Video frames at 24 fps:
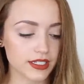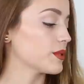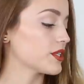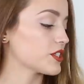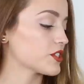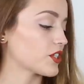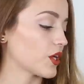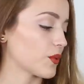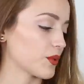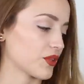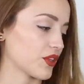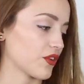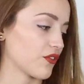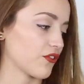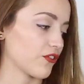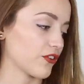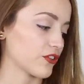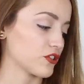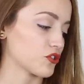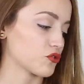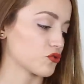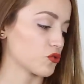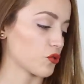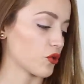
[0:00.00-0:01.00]
I'm gonna start with the
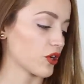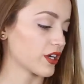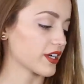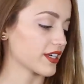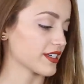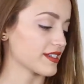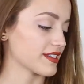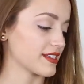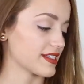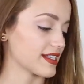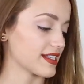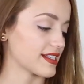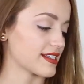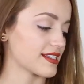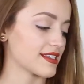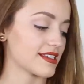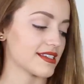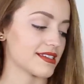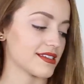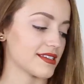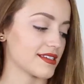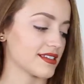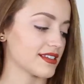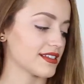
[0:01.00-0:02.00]
first drawer because
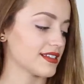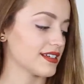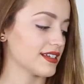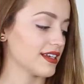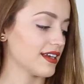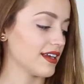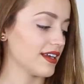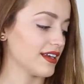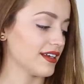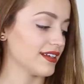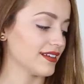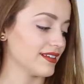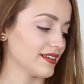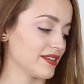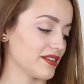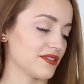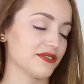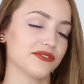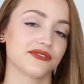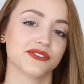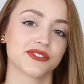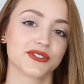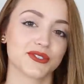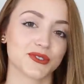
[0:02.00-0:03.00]
it's
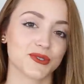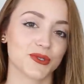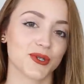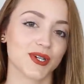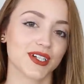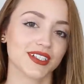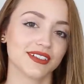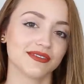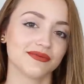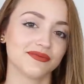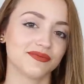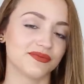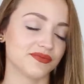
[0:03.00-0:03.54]
the first drawer.